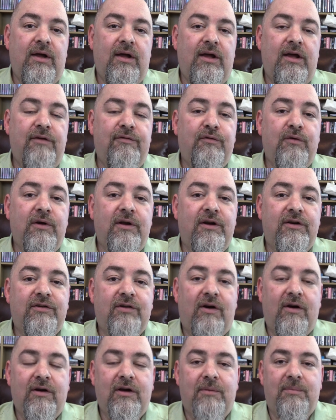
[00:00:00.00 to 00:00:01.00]
If we're going to
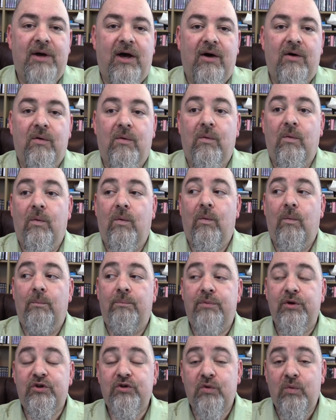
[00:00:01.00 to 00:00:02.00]
talk about
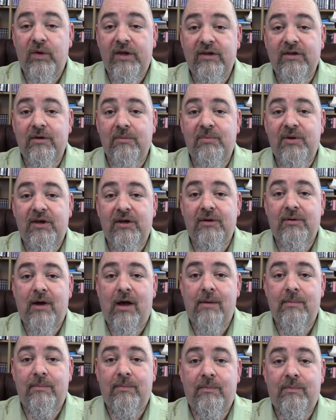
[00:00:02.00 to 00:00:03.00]
between competing
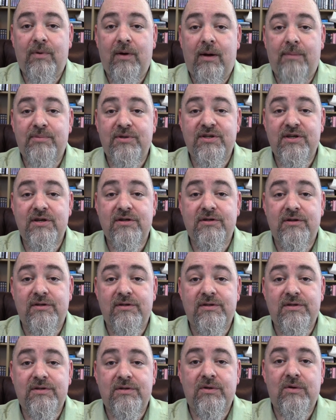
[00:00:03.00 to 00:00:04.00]

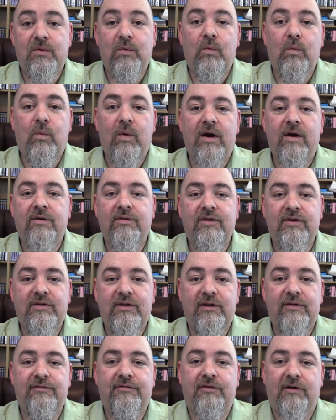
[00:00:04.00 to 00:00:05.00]
propositions where the
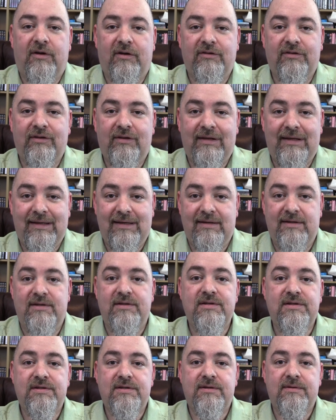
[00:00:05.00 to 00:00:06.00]
default
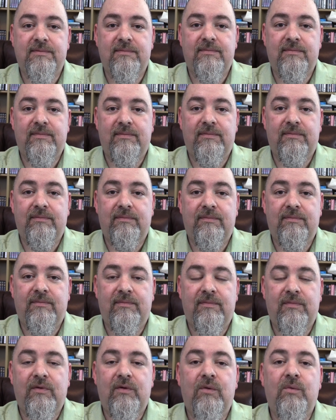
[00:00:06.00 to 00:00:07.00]
is,
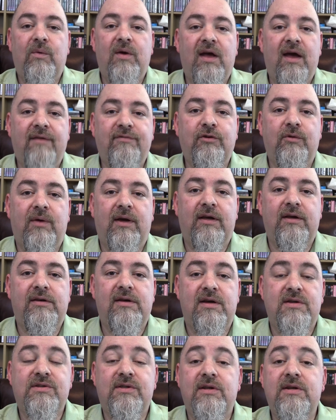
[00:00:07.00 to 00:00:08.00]
we have to
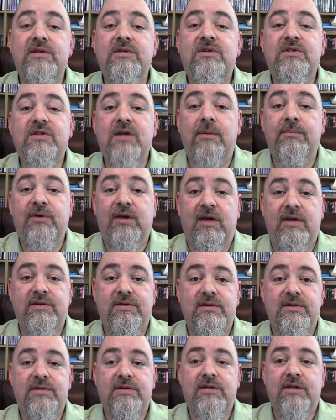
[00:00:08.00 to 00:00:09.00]
recognize that in some
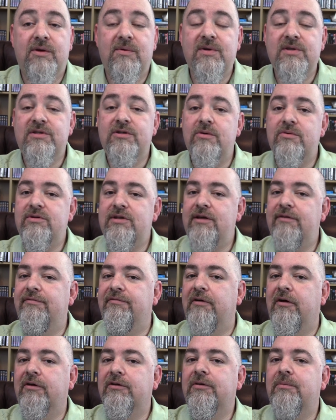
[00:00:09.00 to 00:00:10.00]
cases there is no
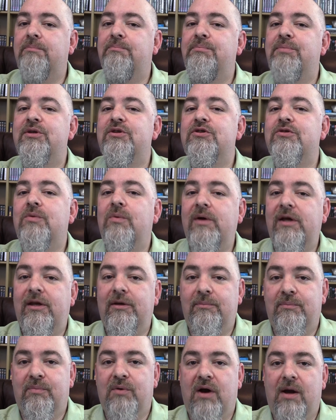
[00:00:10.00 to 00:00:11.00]
default
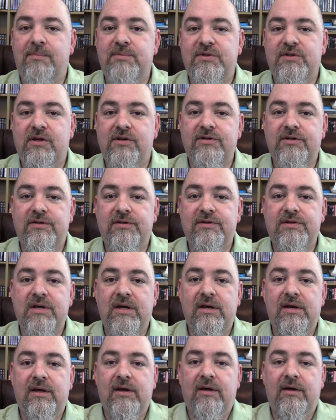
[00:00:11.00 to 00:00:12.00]
between propositions.
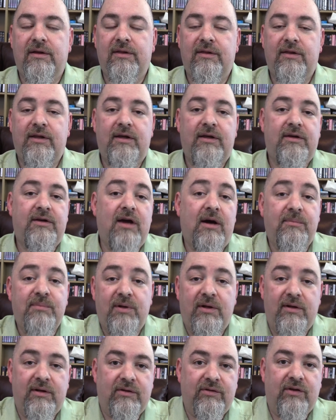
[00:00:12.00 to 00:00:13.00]
The
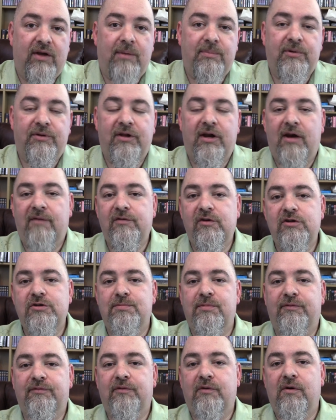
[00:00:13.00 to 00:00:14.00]
gumball example that I've used
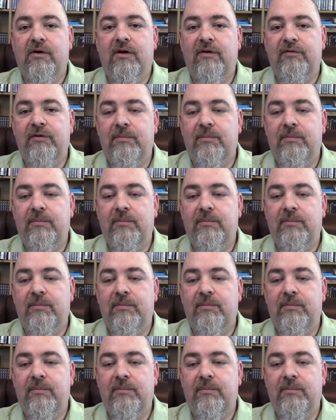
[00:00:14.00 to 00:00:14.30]
before, if